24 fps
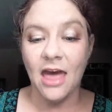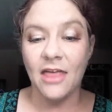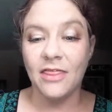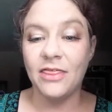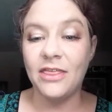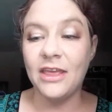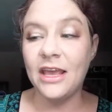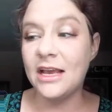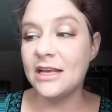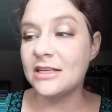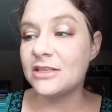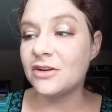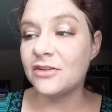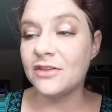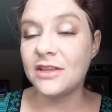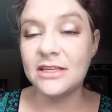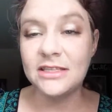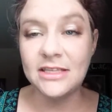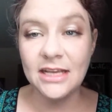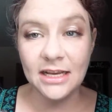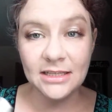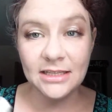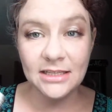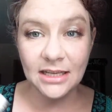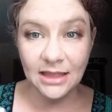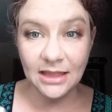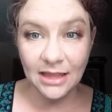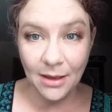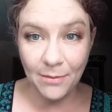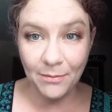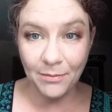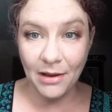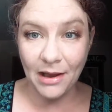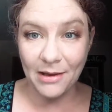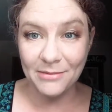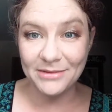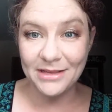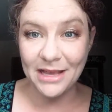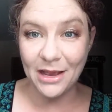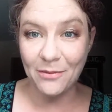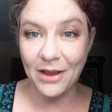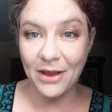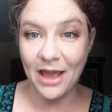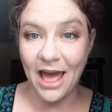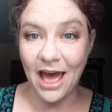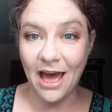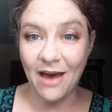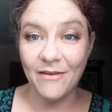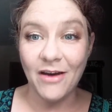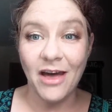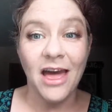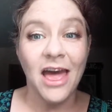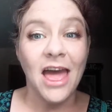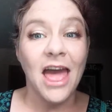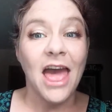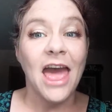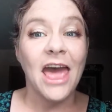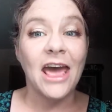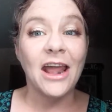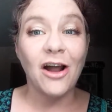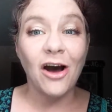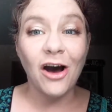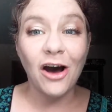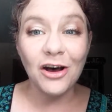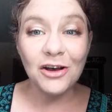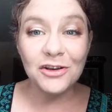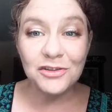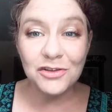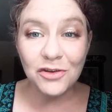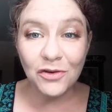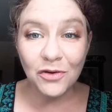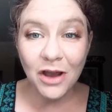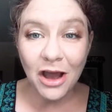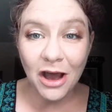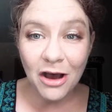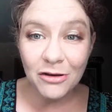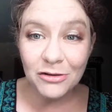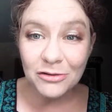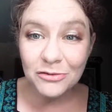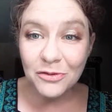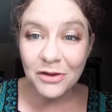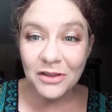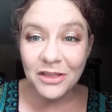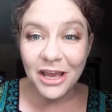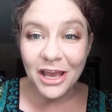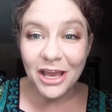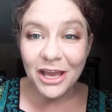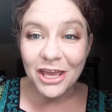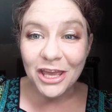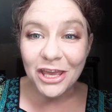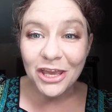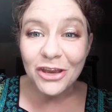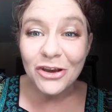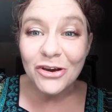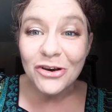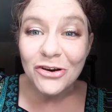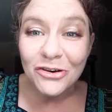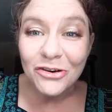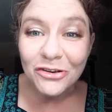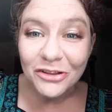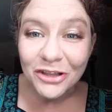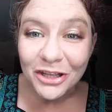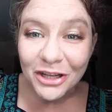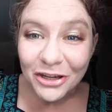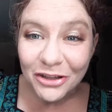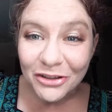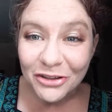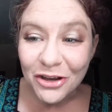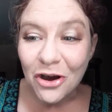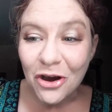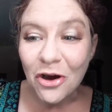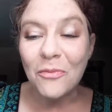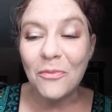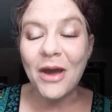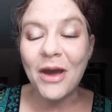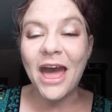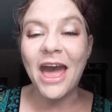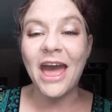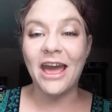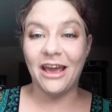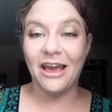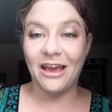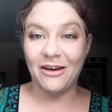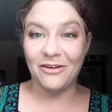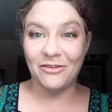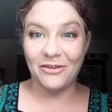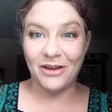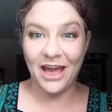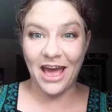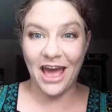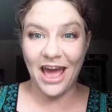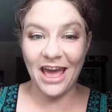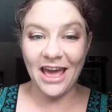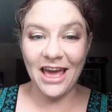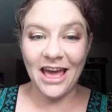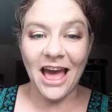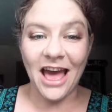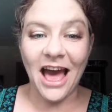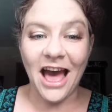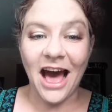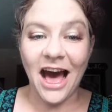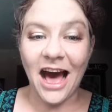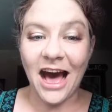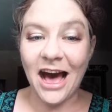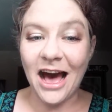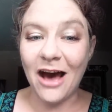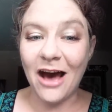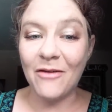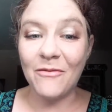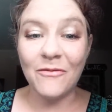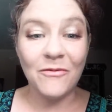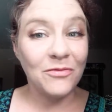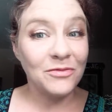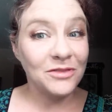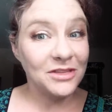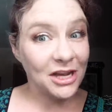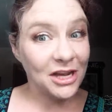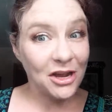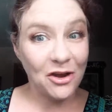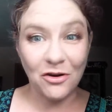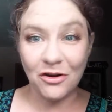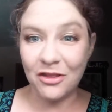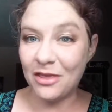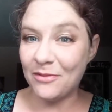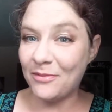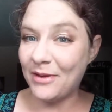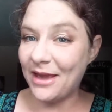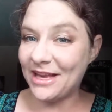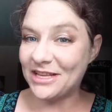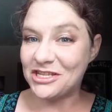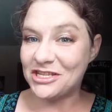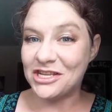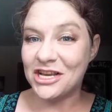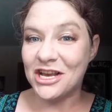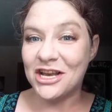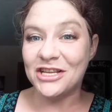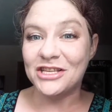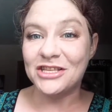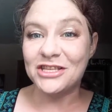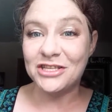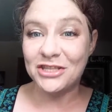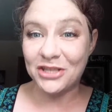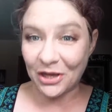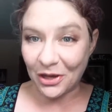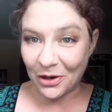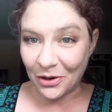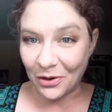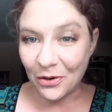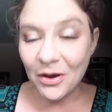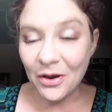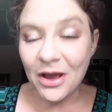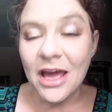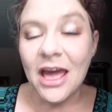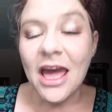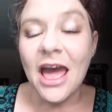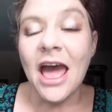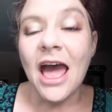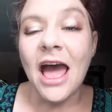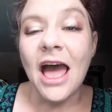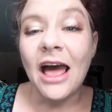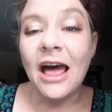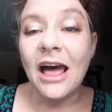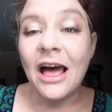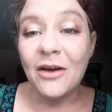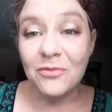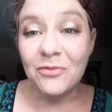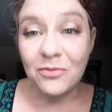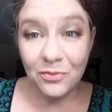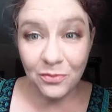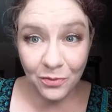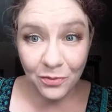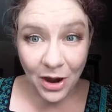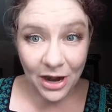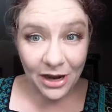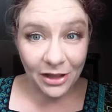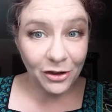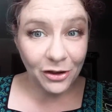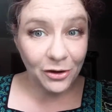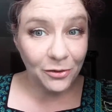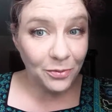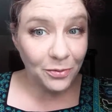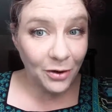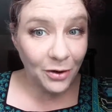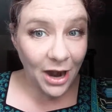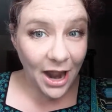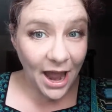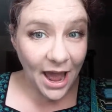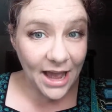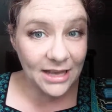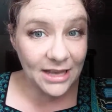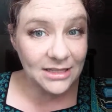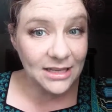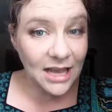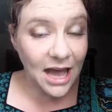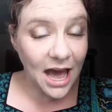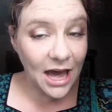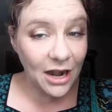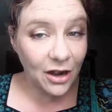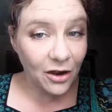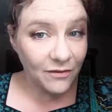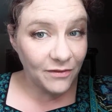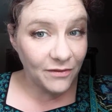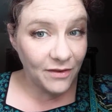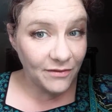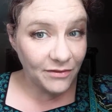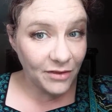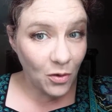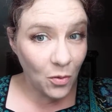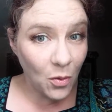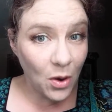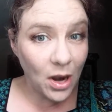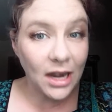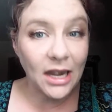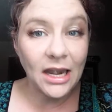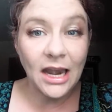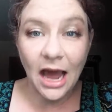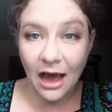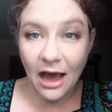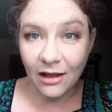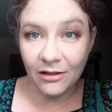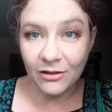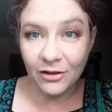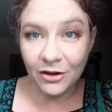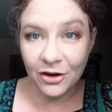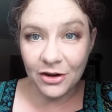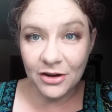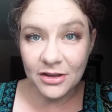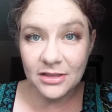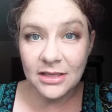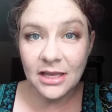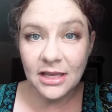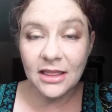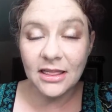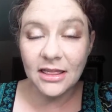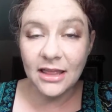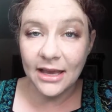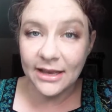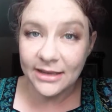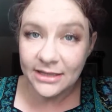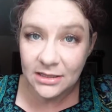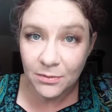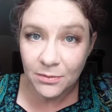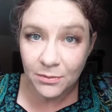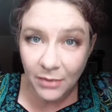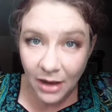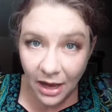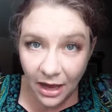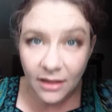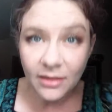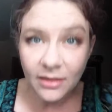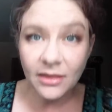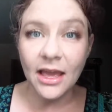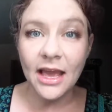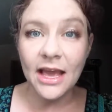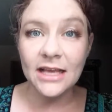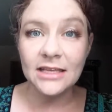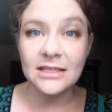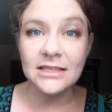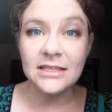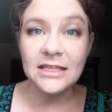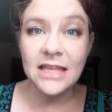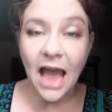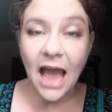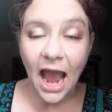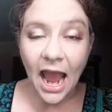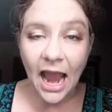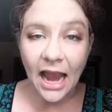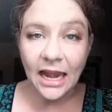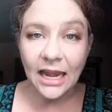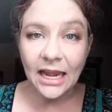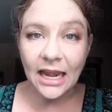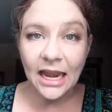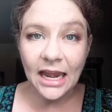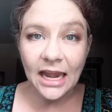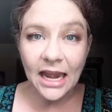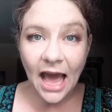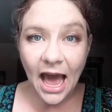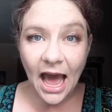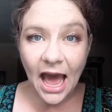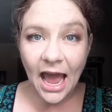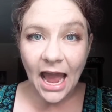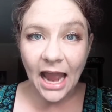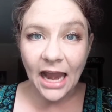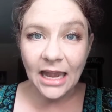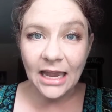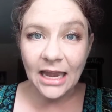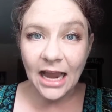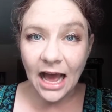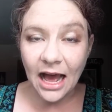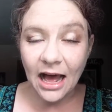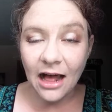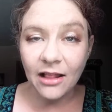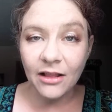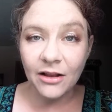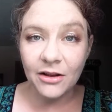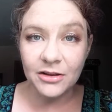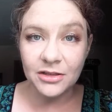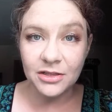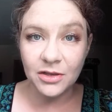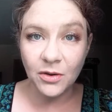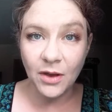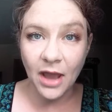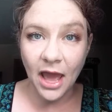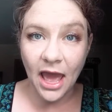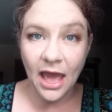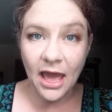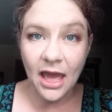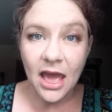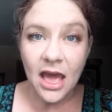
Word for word: These are the tinted lip balms that we have. It also comes with a cute little tote bag, okay, um, to go to the beach. So, regular price $151 this month it's $99 okay